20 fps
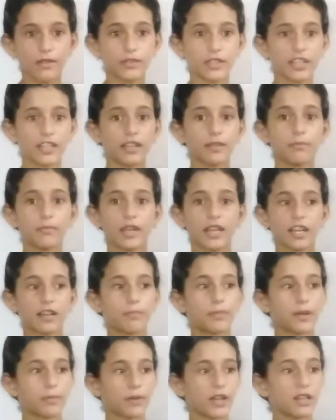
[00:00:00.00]
He
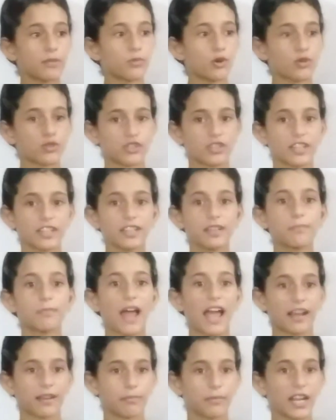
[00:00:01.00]
make people emotionally
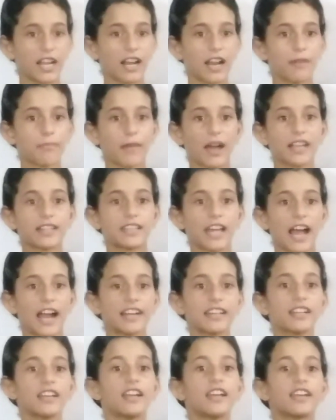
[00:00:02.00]
blackmail, and by
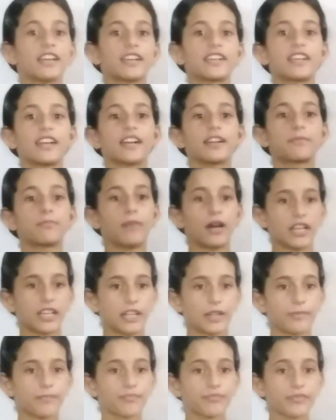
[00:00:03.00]
that he get
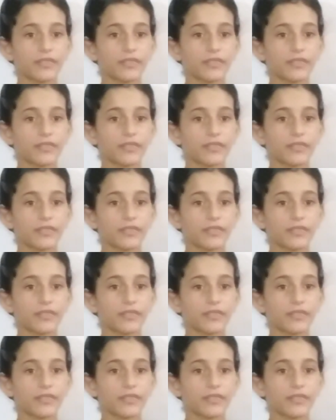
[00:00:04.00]
money.